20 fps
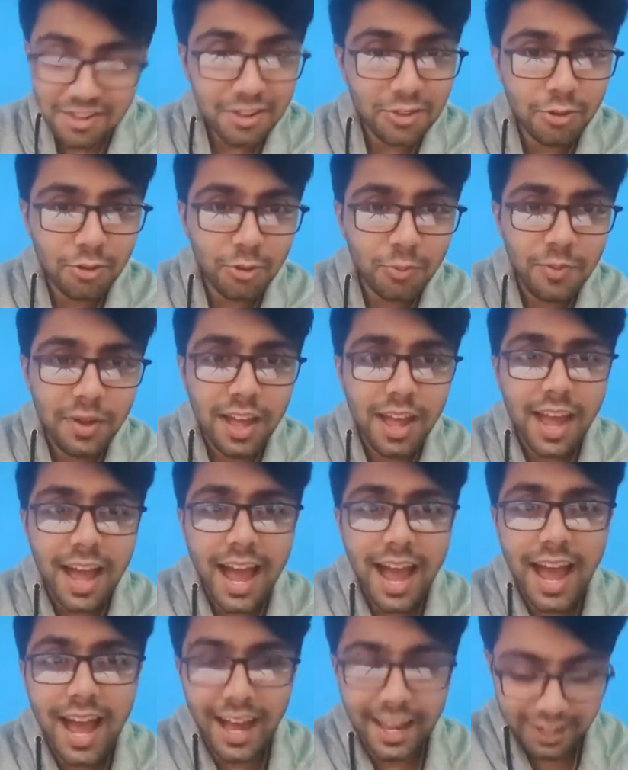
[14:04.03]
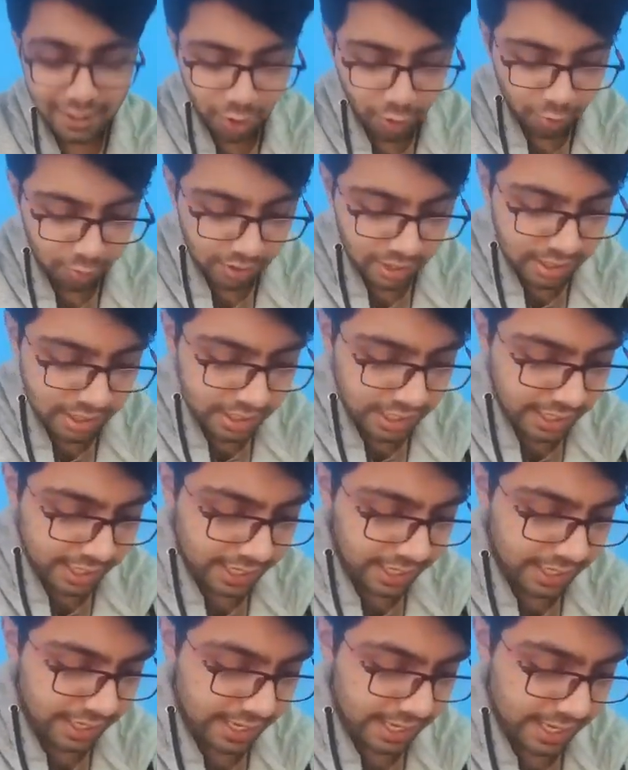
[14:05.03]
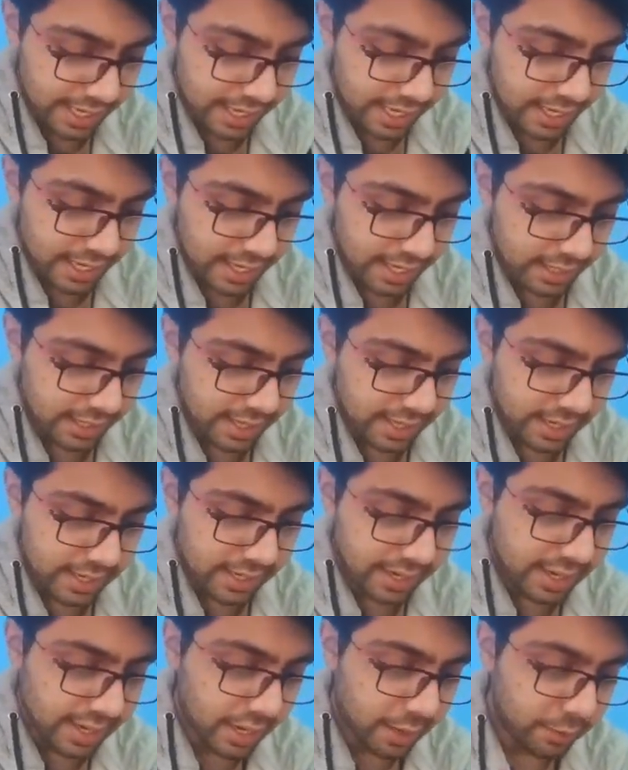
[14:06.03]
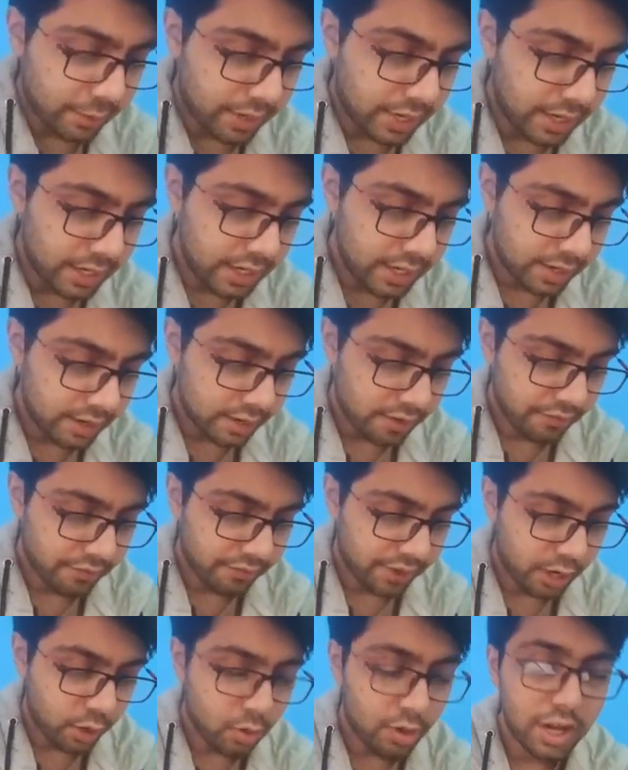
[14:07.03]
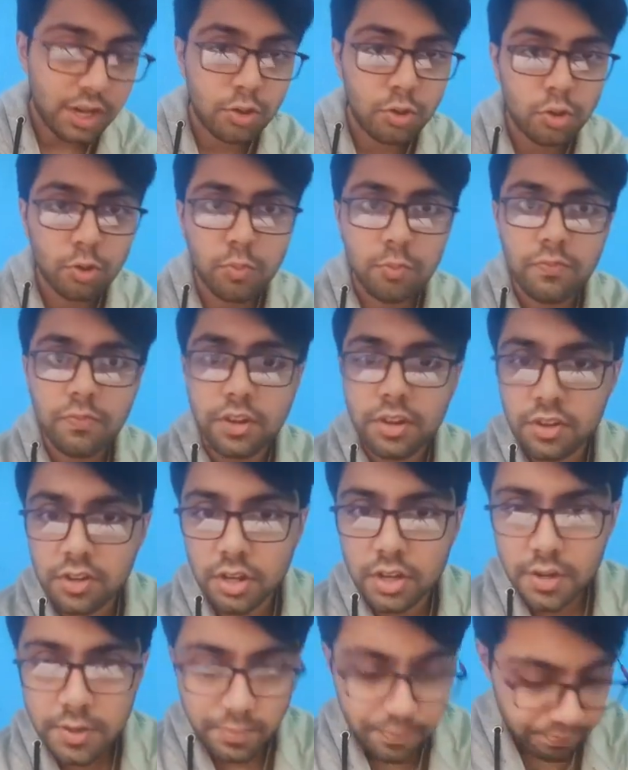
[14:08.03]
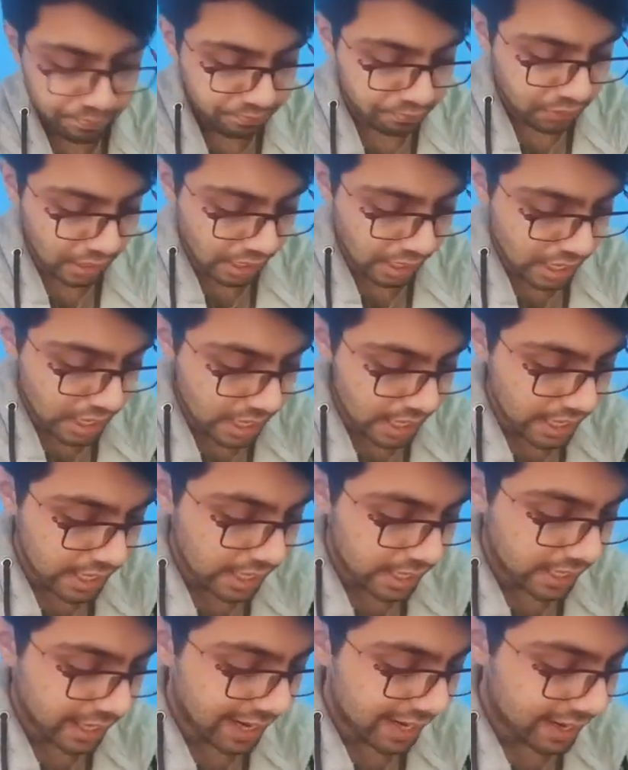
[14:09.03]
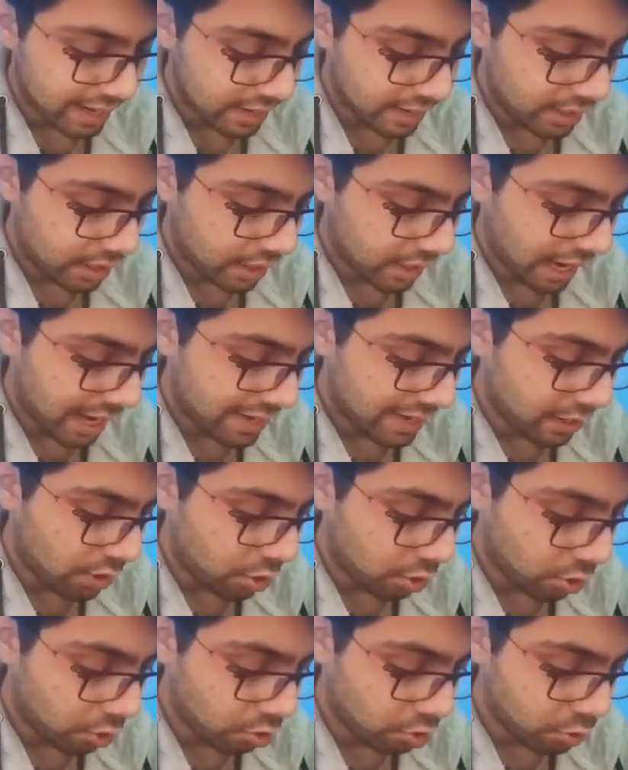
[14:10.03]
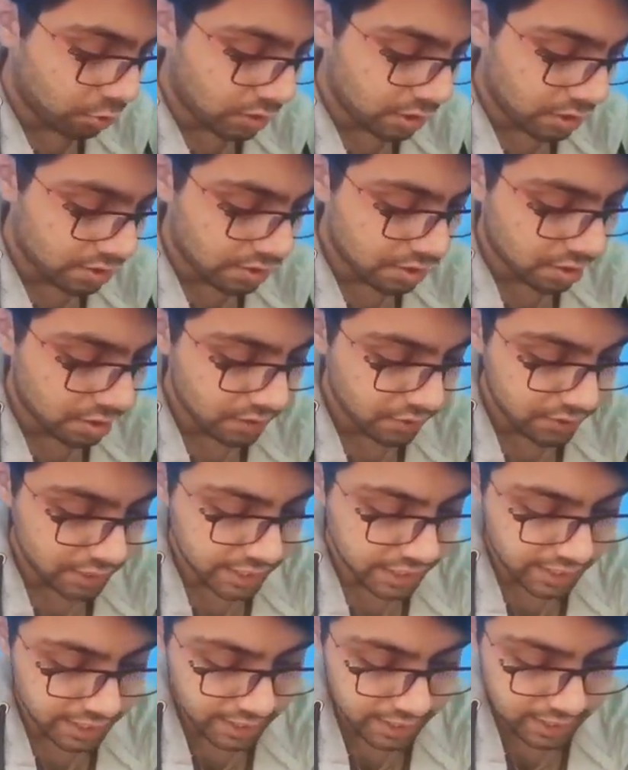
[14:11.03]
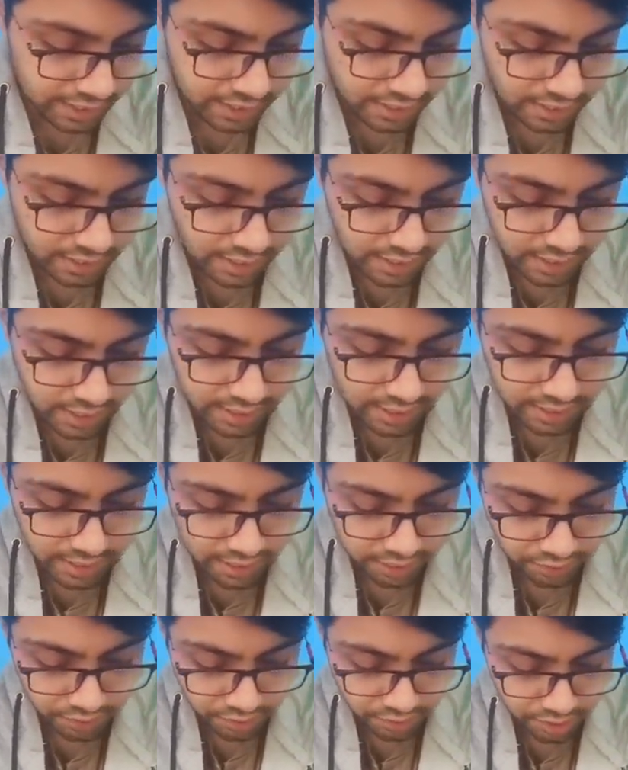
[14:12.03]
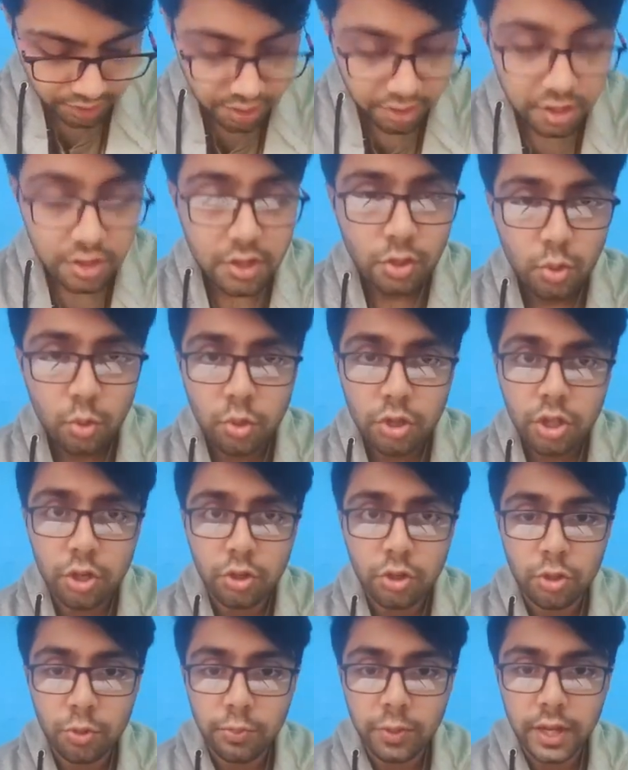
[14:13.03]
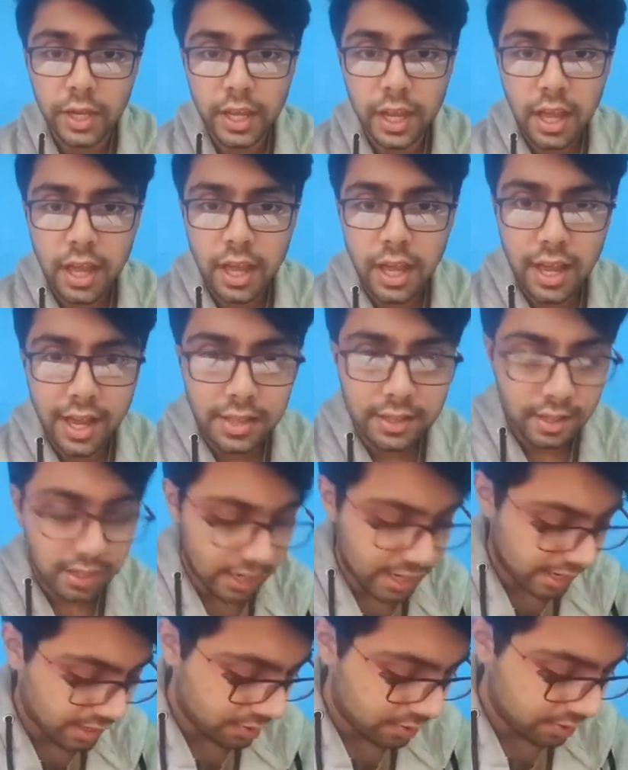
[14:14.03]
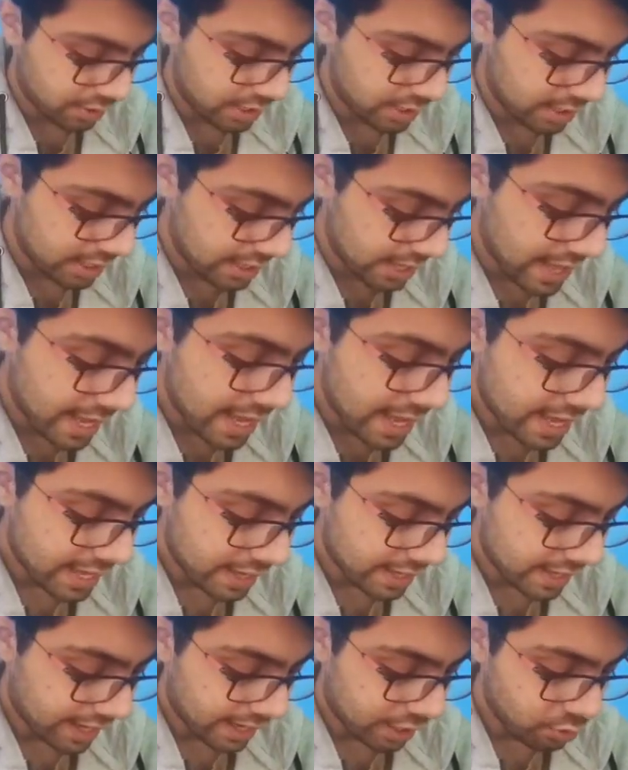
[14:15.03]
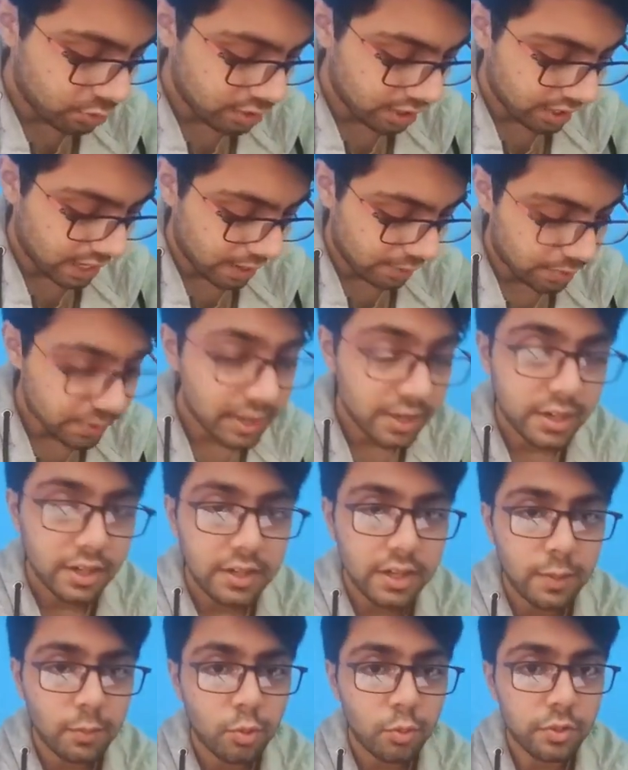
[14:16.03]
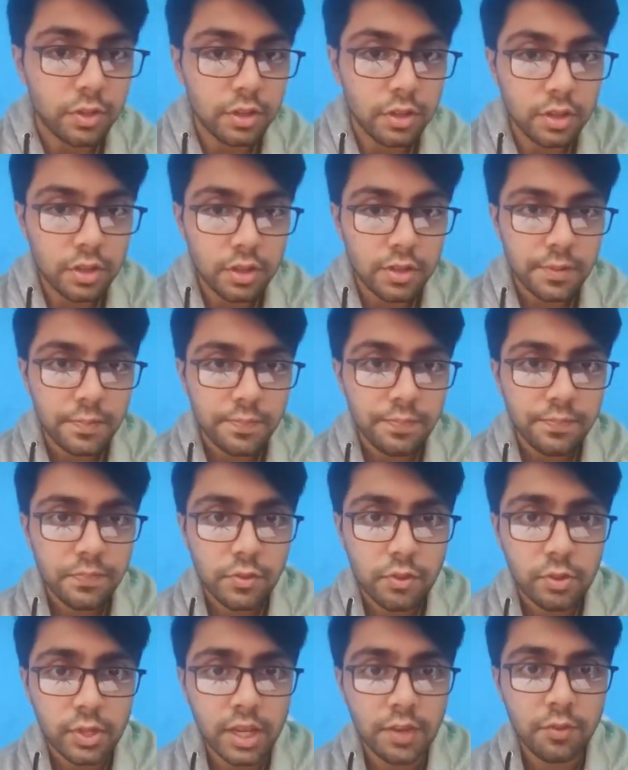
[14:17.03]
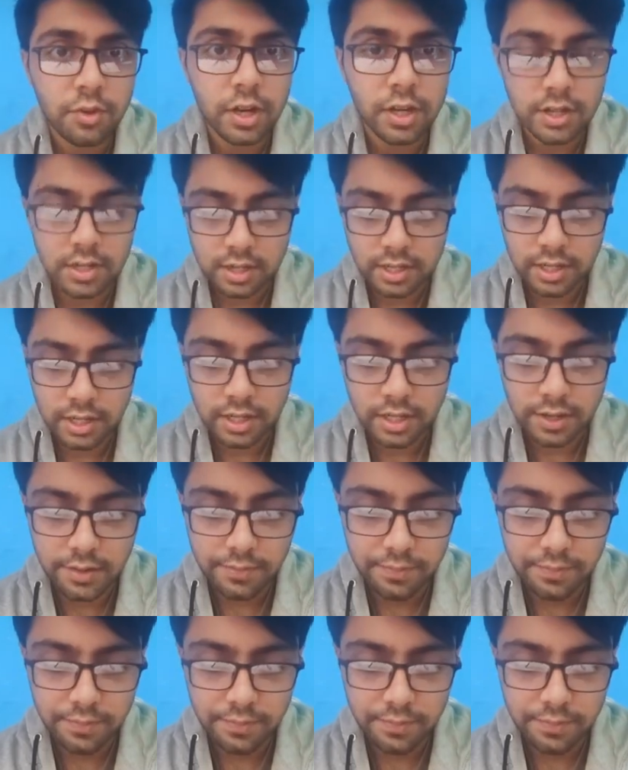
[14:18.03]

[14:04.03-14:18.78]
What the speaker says: syndrome? And the options here are: there is an aberrant phagolysosome function, it has an autosomal recessive inheritance, investigation shows neutropenia, and the last one is granules are absent in WBCs. So yeah, if you can just tell